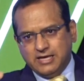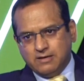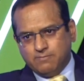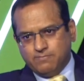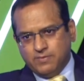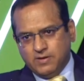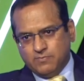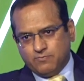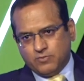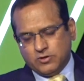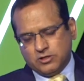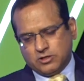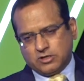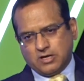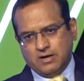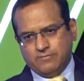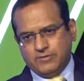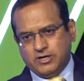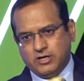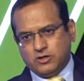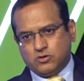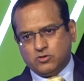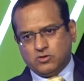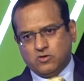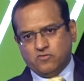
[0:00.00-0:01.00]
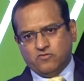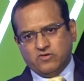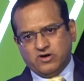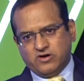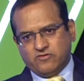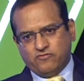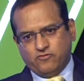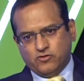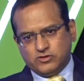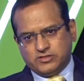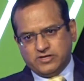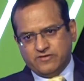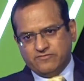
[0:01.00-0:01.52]
people coming into the
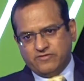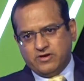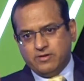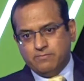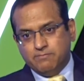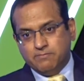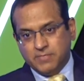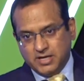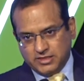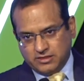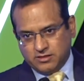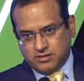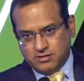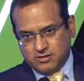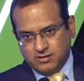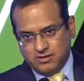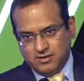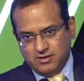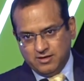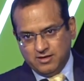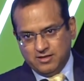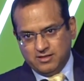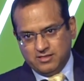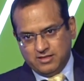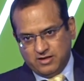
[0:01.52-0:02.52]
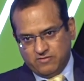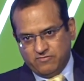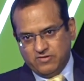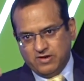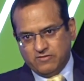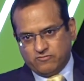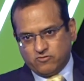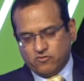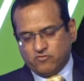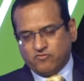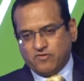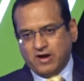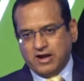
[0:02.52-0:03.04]
workforce every month that we have
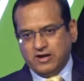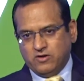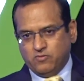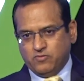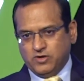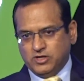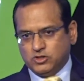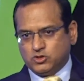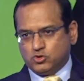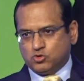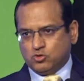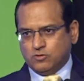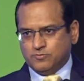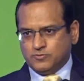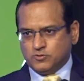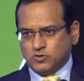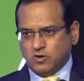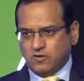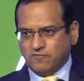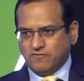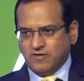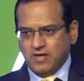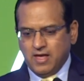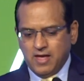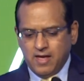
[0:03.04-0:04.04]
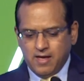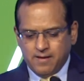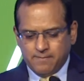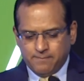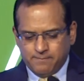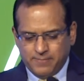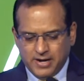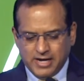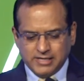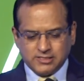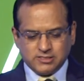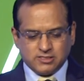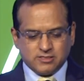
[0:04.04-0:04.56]
to find ways to absorb.
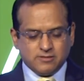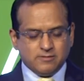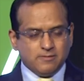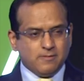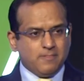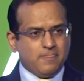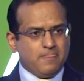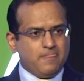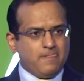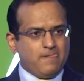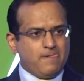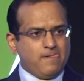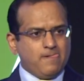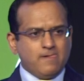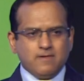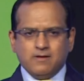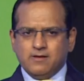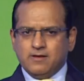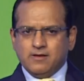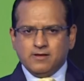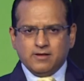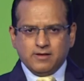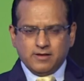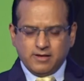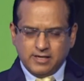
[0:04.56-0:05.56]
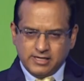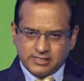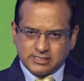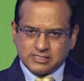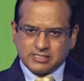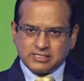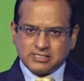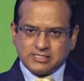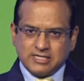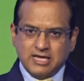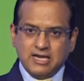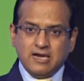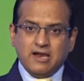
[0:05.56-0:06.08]
But it's
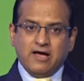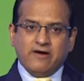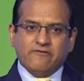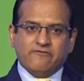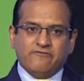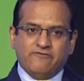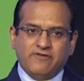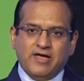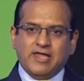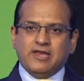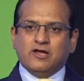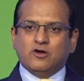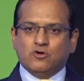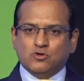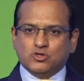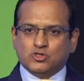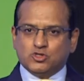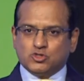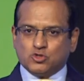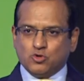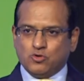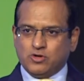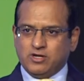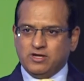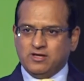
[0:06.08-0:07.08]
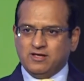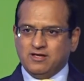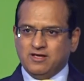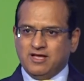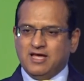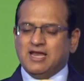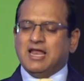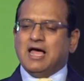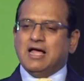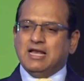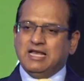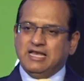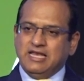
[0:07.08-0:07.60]
still a very good story.
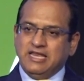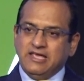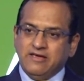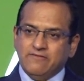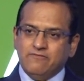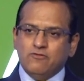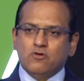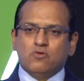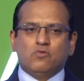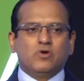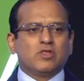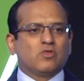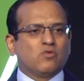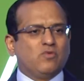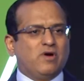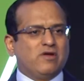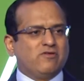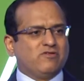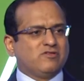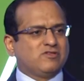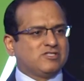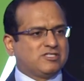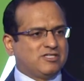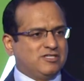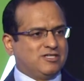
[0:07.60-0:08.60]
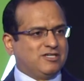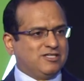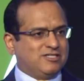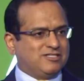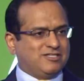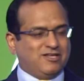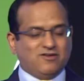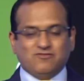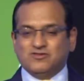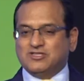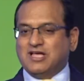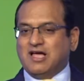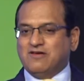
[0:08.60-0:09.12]
And I'll leave you with one
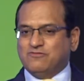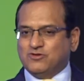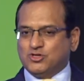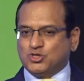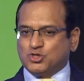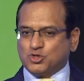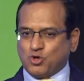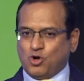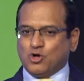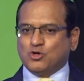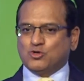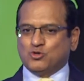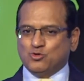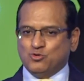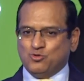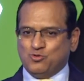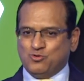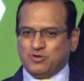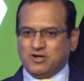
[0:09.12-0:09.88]
statistic which I was shocked to.